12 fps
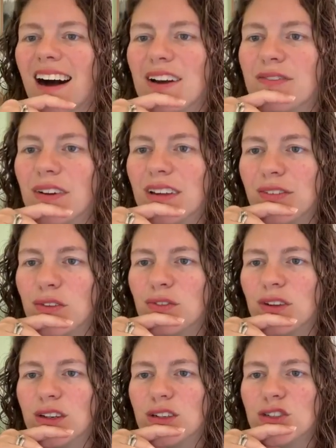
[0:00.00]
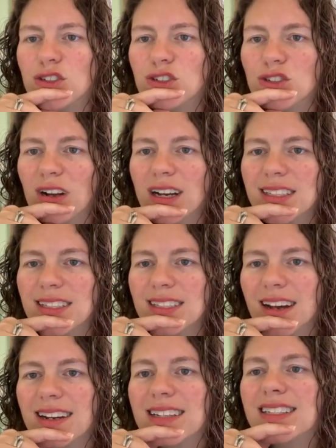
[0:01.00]
If you feel you're stressed,
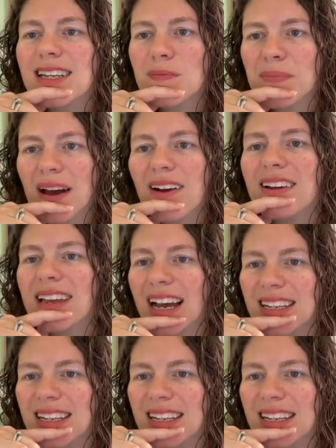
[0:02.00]
sign to step out.